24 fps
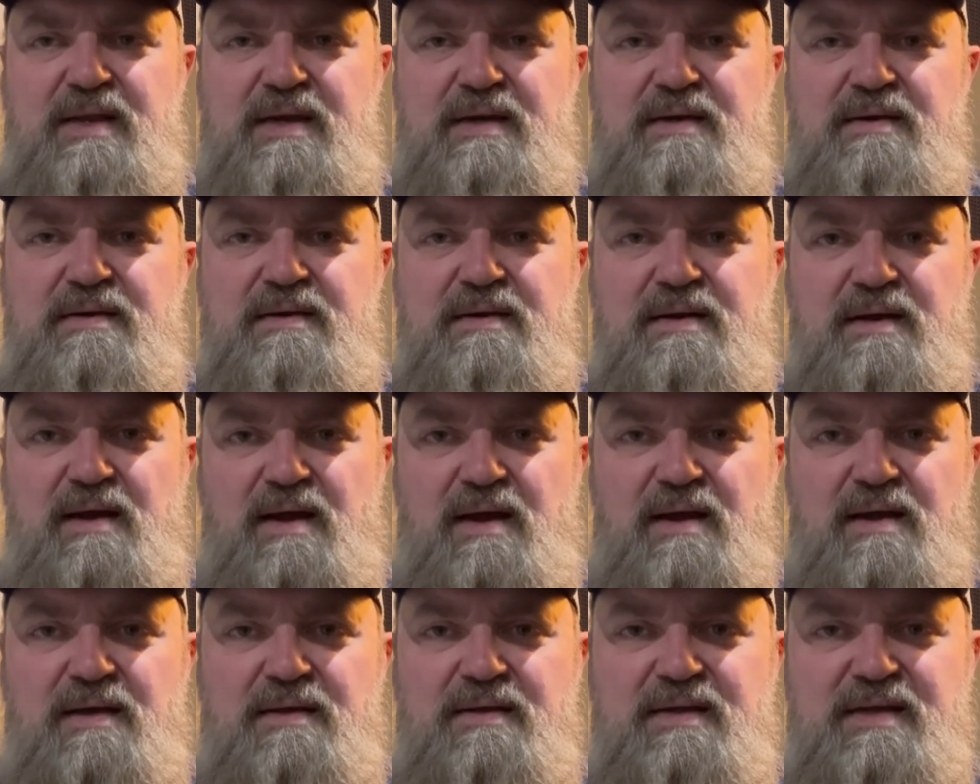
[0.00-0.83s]
And,
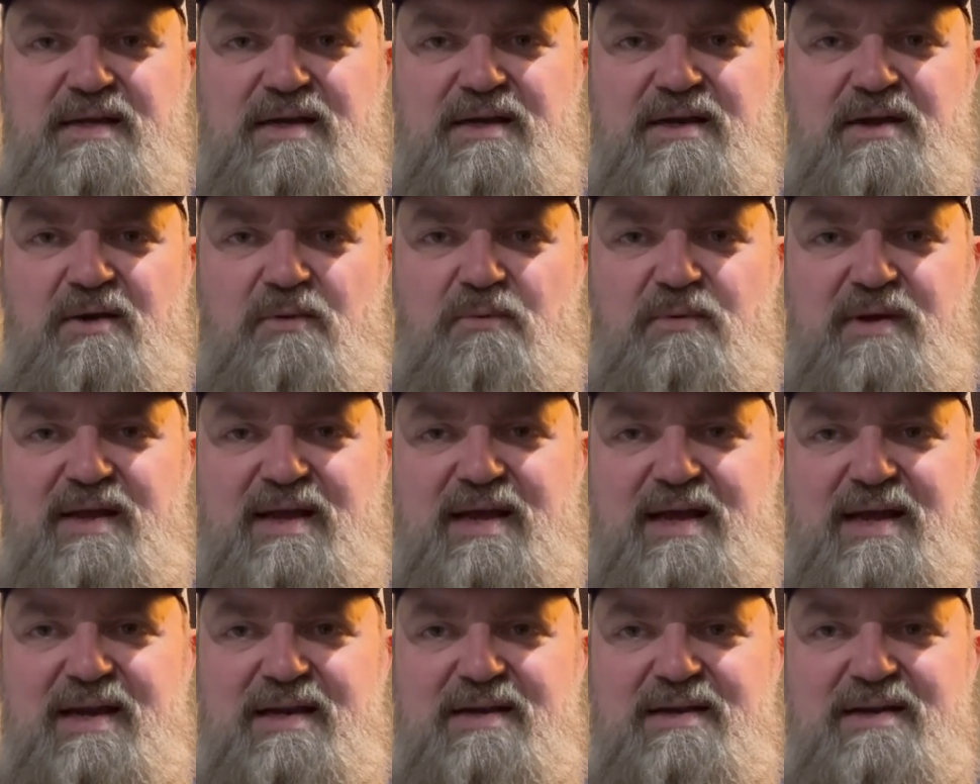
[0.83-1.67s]
uh, you know, we
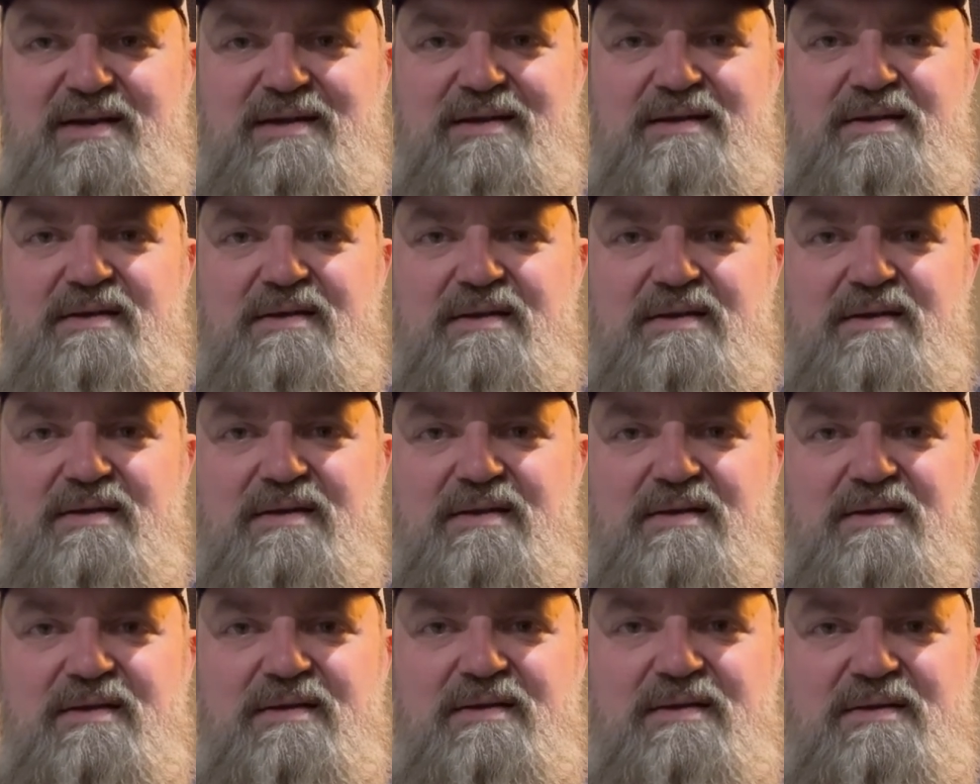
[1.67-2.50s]
had to
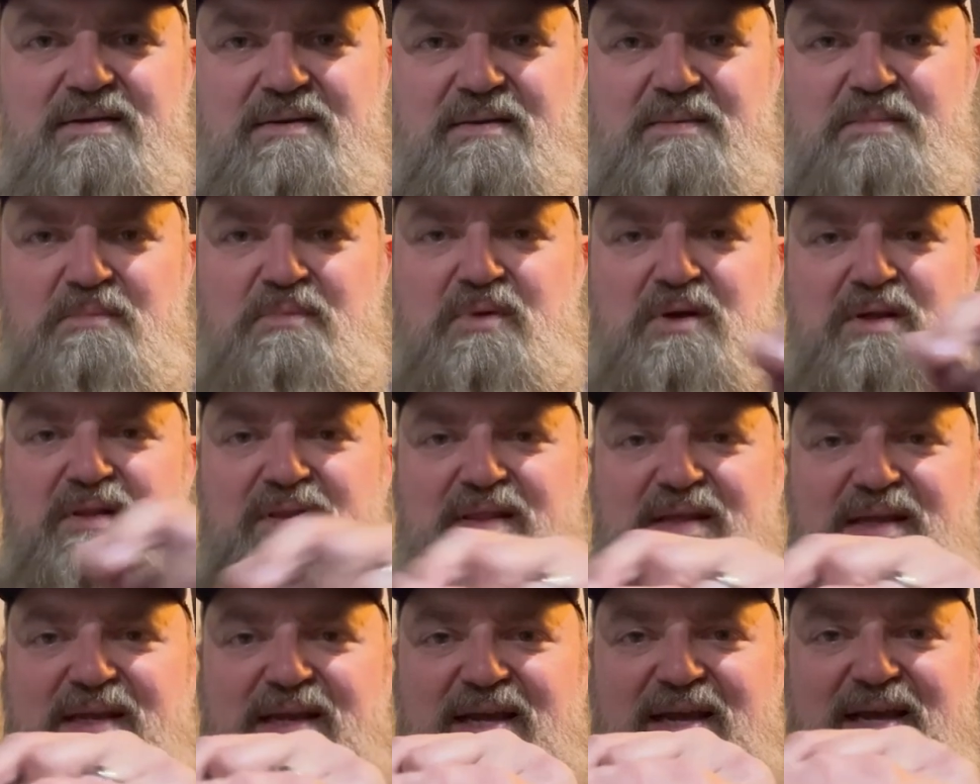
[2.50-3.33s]

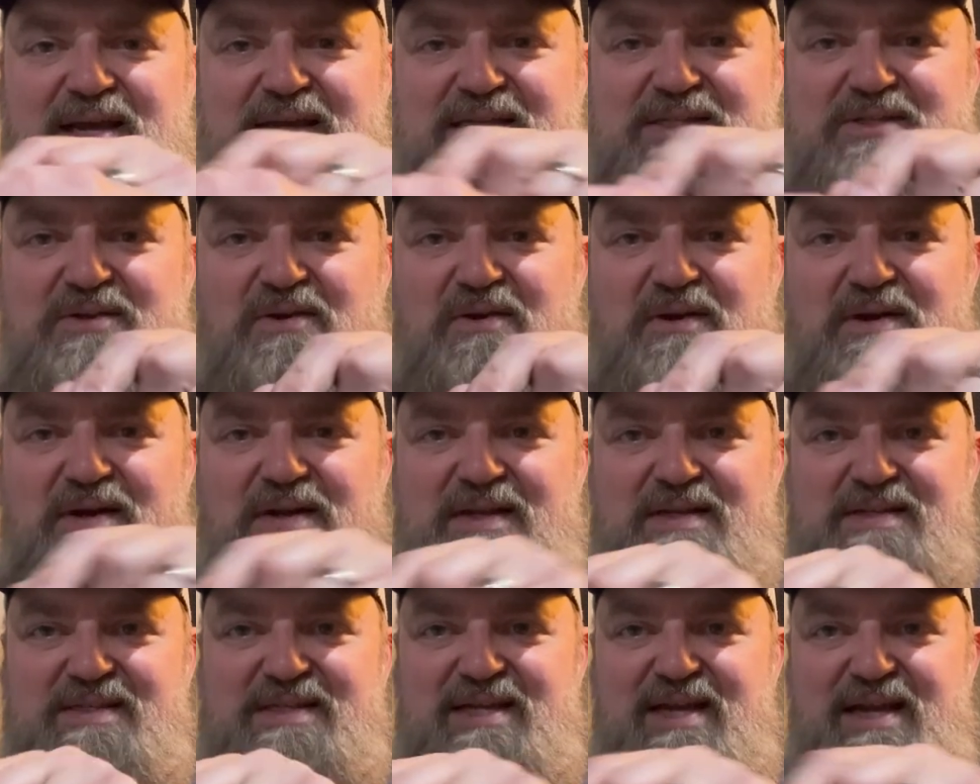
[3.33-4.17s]
put the X on
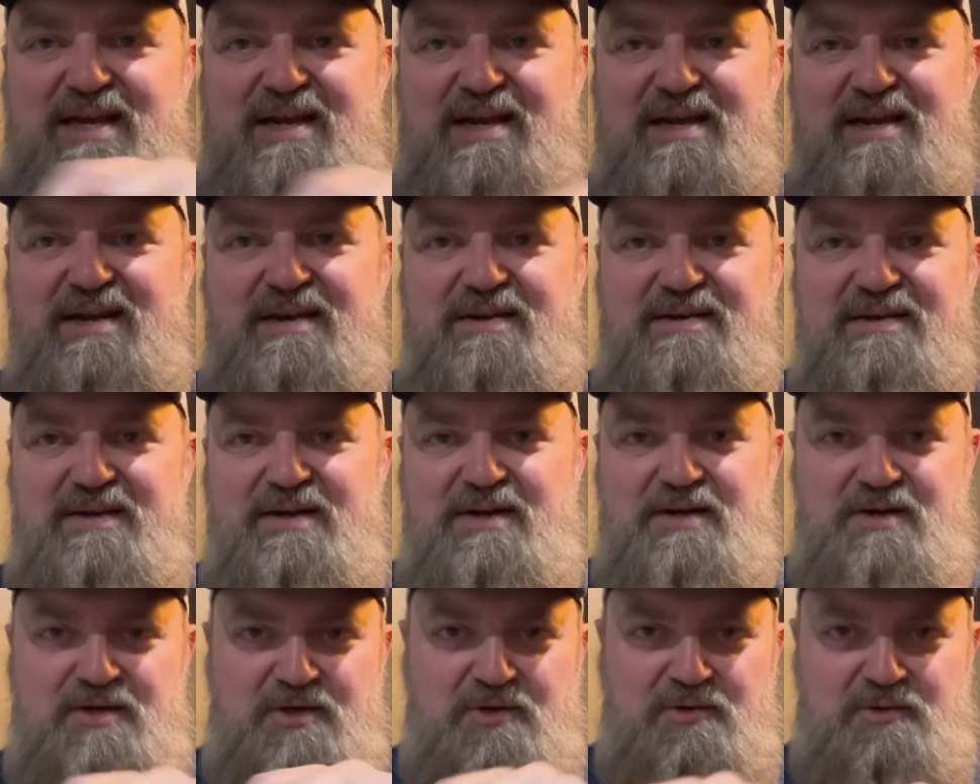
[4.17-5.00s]
his hand,
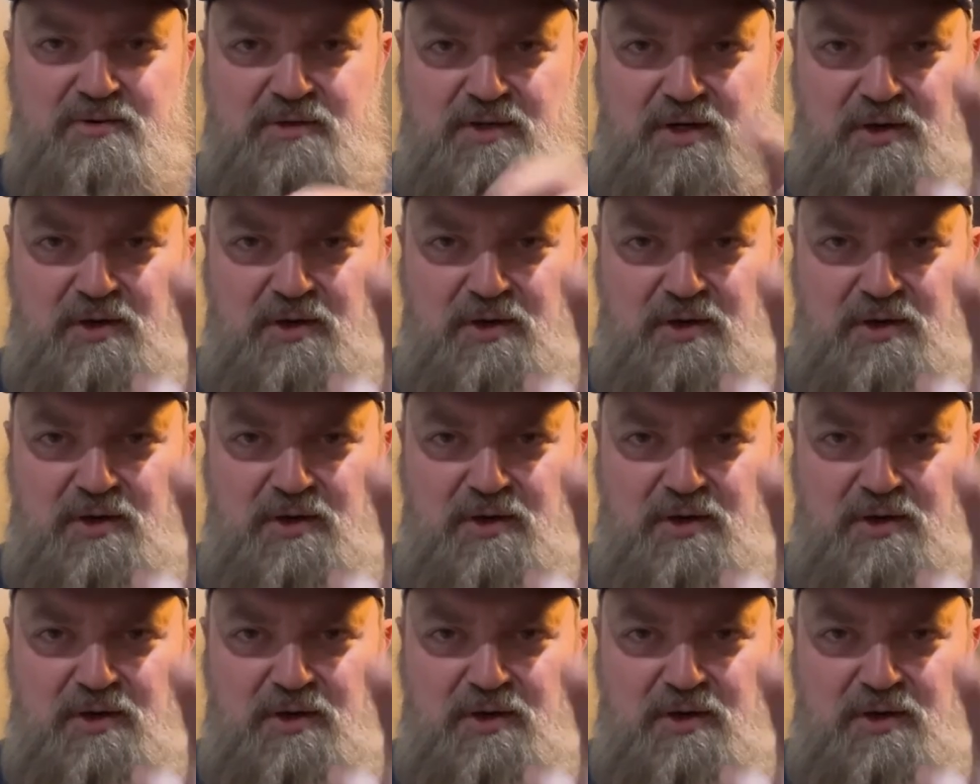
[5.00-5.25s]
you know,